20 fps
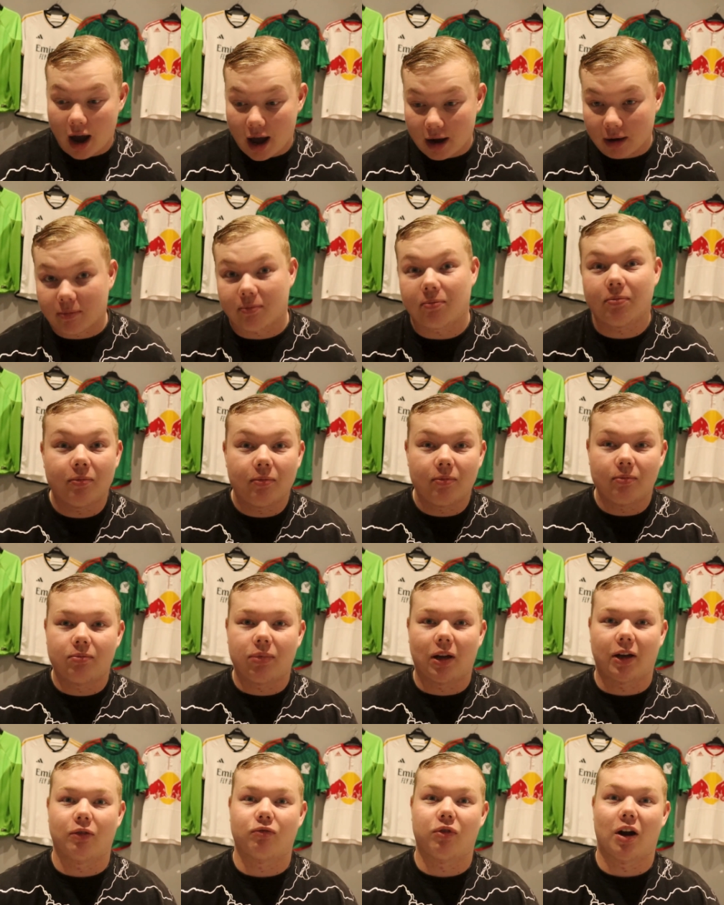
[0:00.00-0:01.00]
and
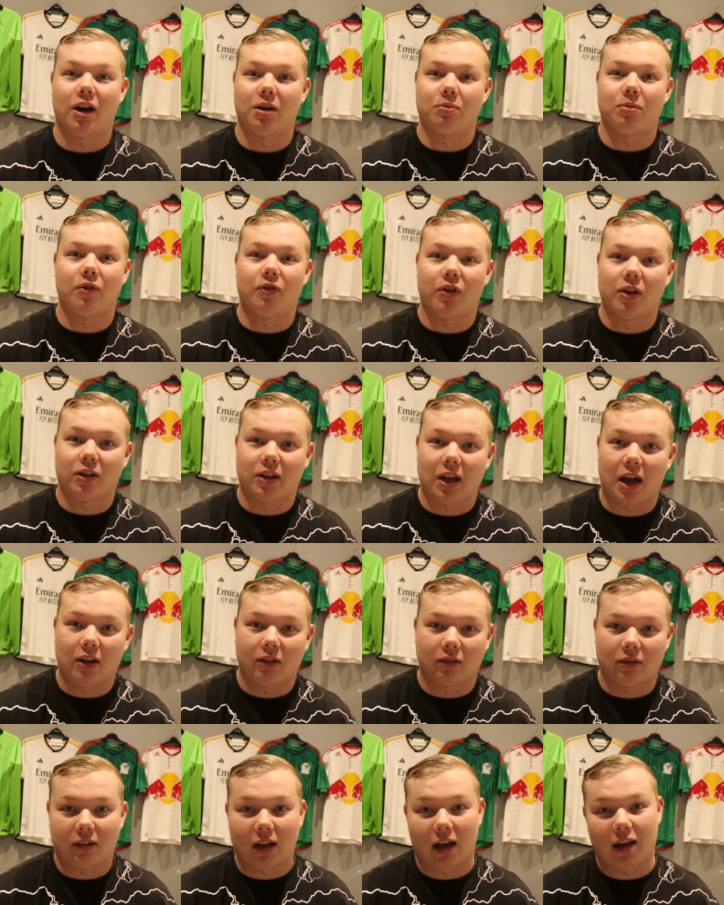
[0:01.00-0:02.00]
bloody running with it
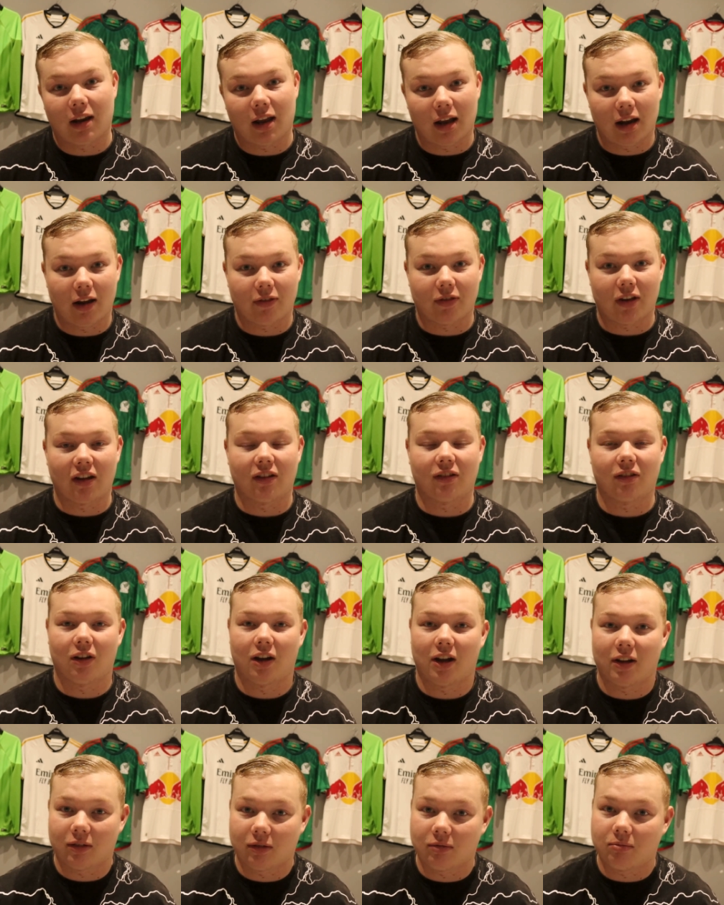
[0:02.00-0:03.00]
down down their left hand
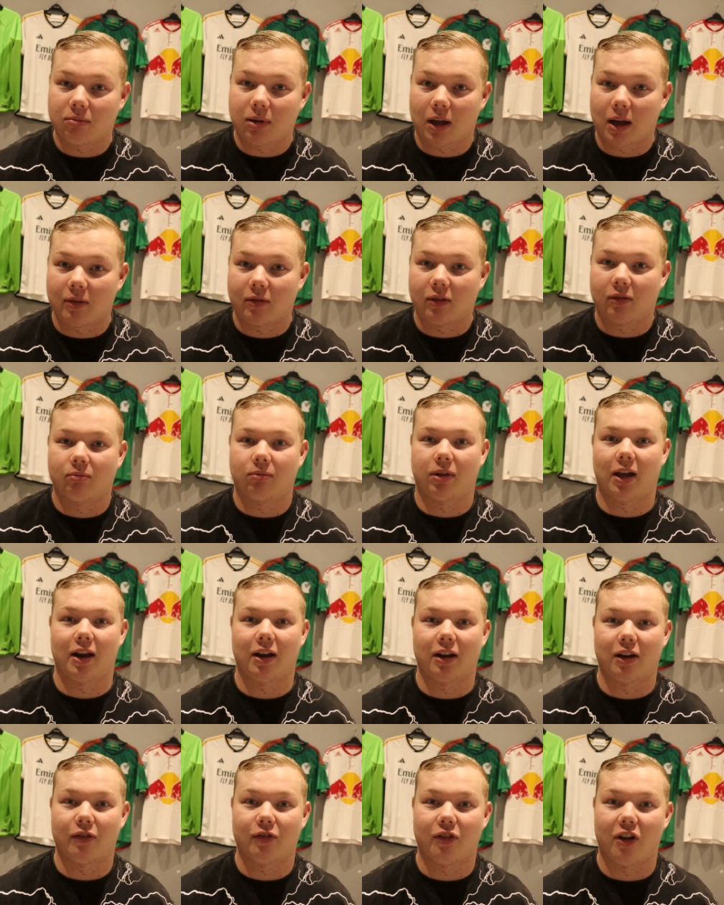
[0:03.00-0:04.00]
side, playing
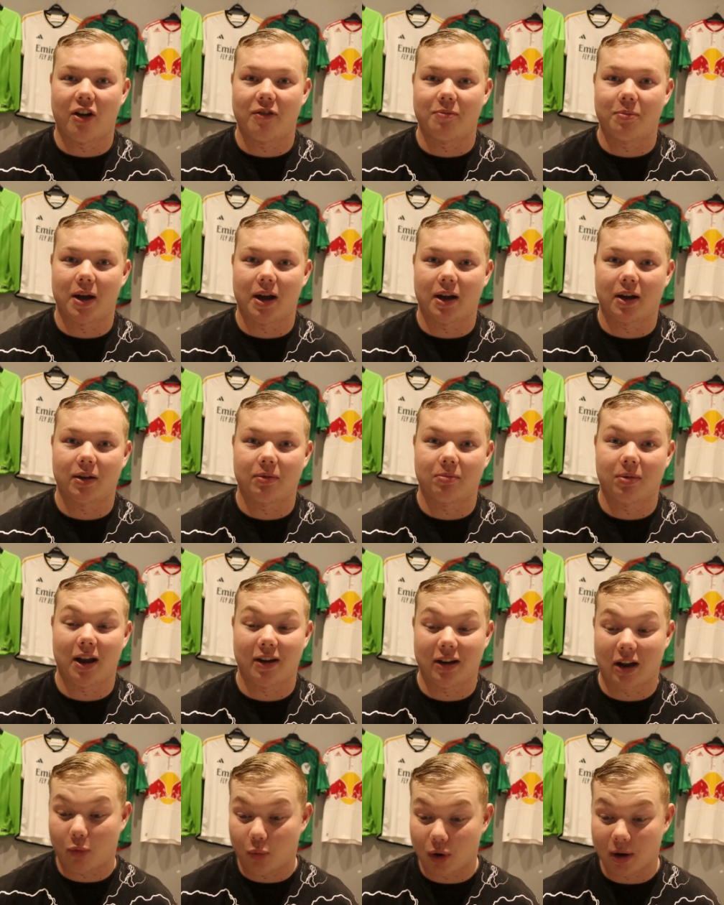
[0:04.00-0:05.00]
playing the five back,
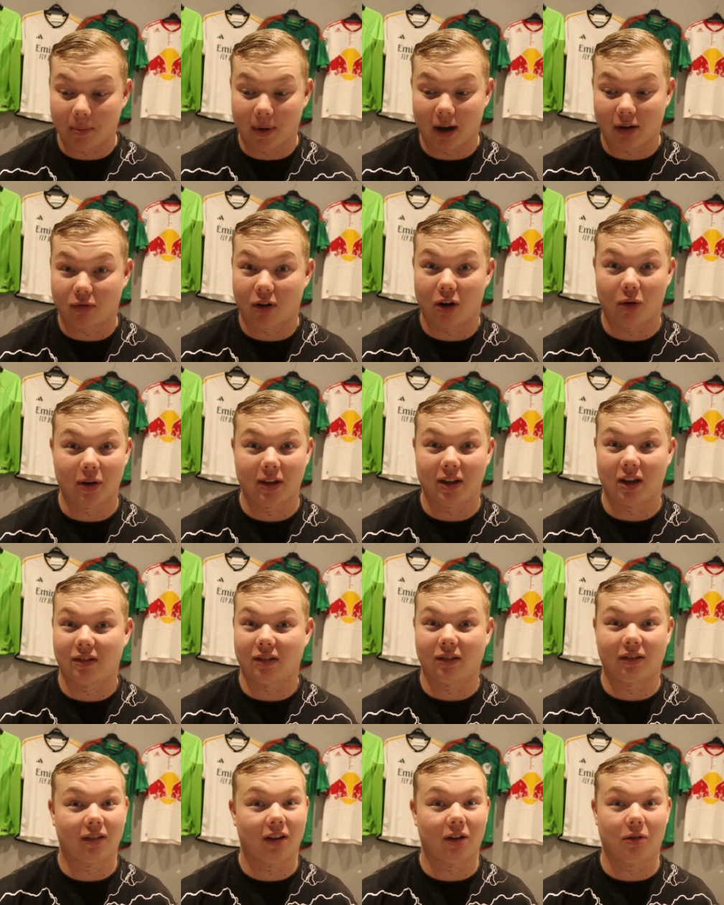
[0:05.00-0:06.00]
playing that wing back role. He
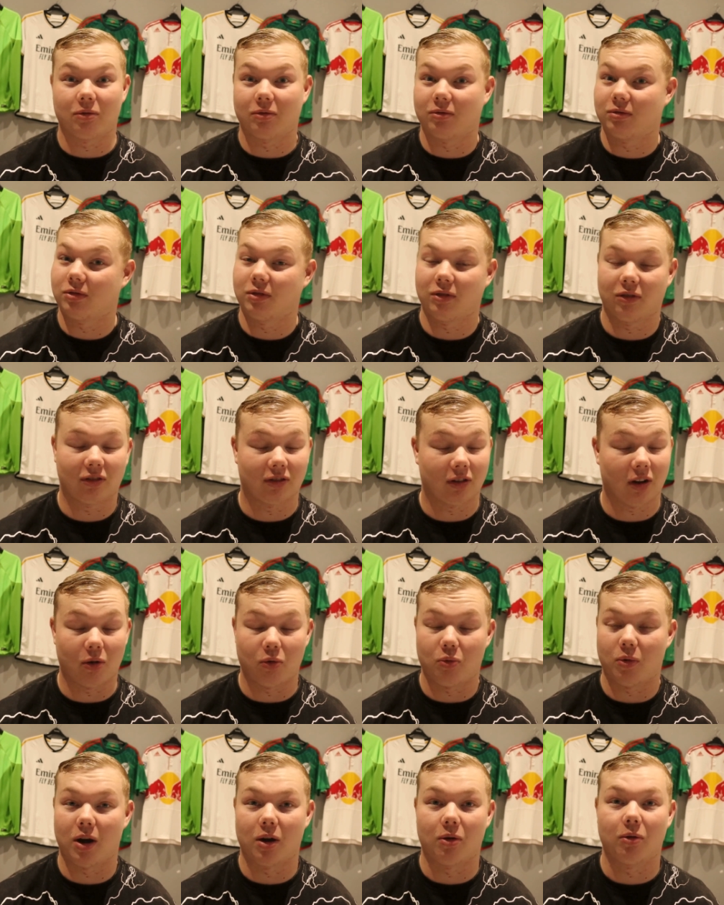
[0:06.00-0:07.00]
does it so
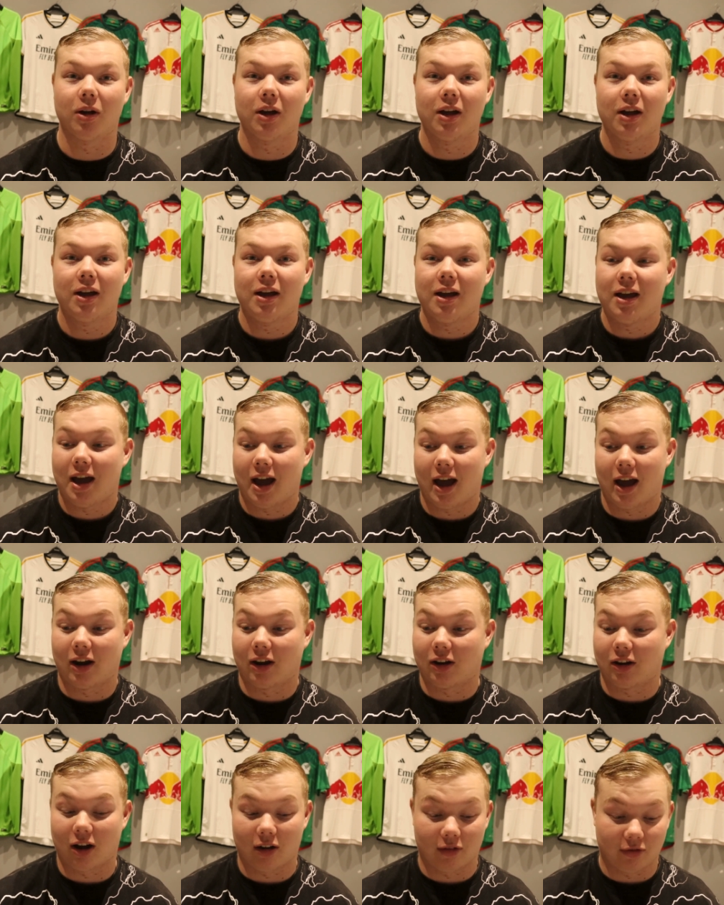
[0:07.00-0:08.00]
so well. And
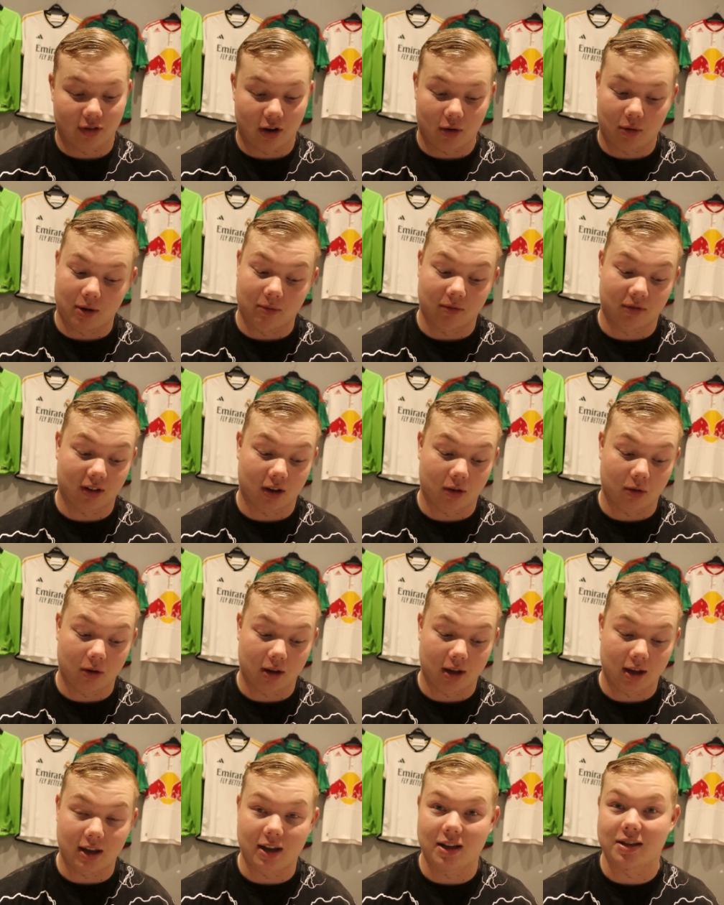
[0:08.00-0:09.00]
I can't fault him, so
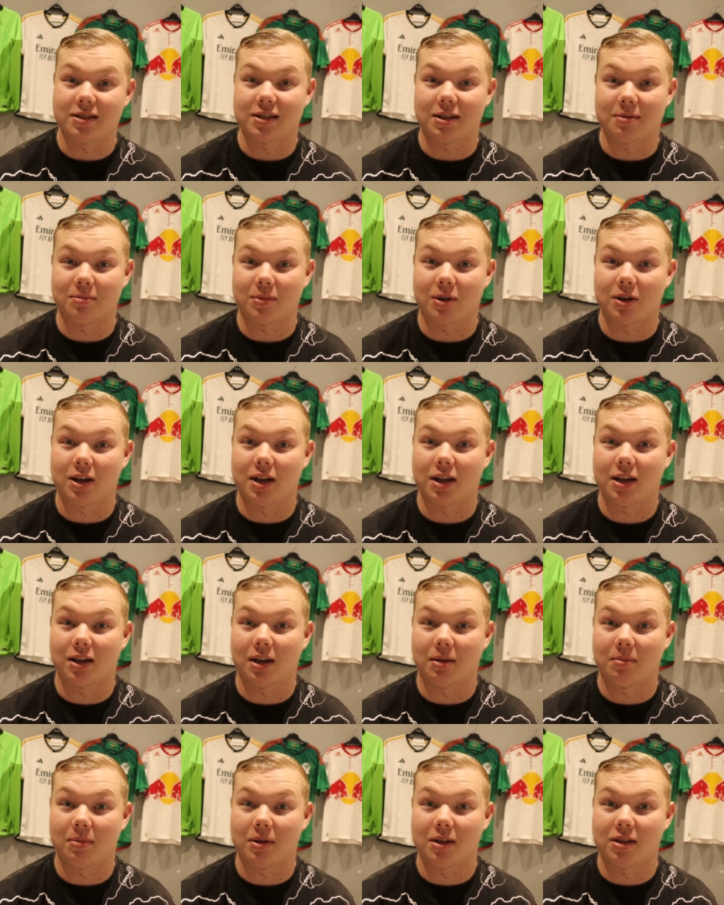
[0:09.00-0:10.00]
he is at my
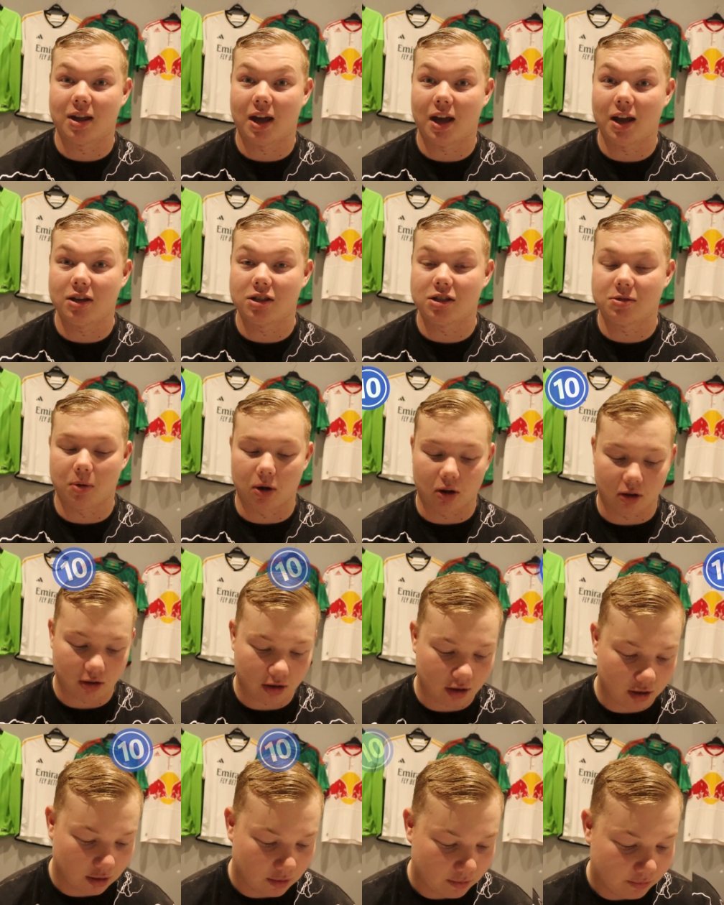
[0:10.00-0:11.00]
number 10
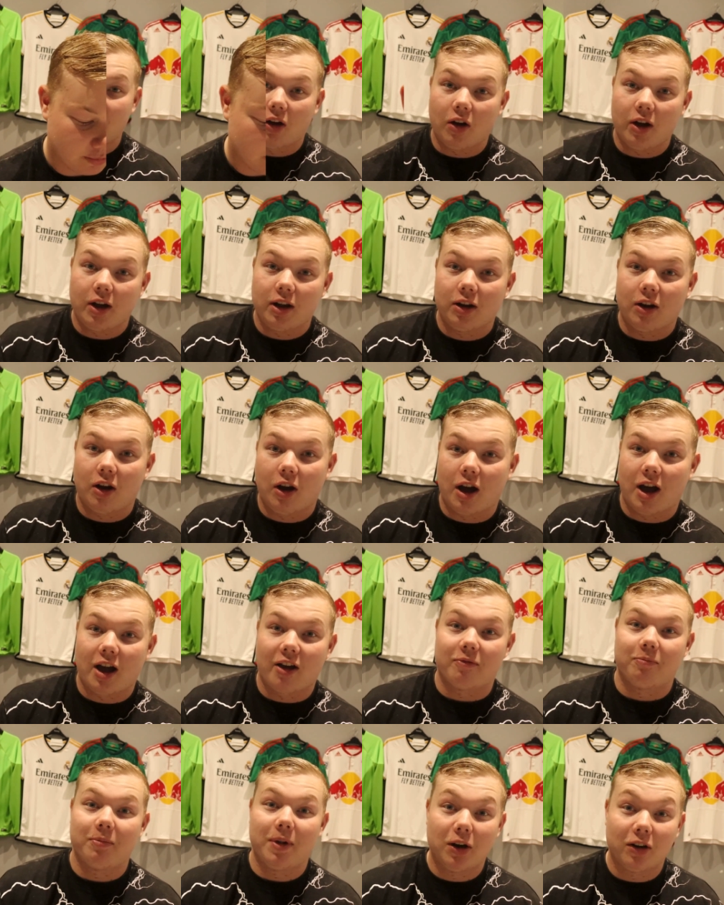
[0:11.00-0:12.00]
spot. At 9, I
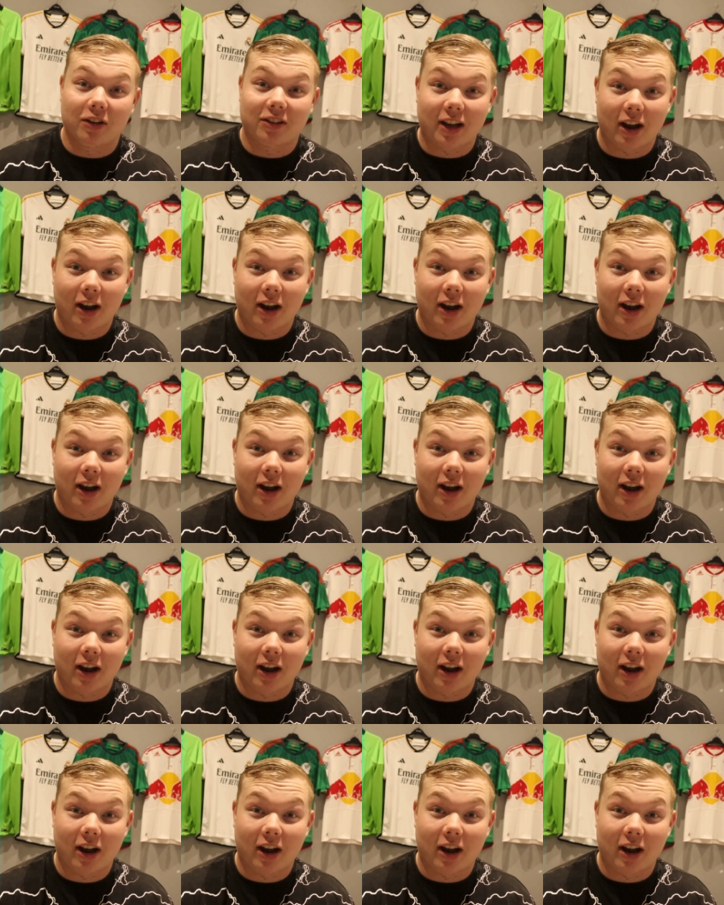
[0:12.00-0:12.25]
have Milos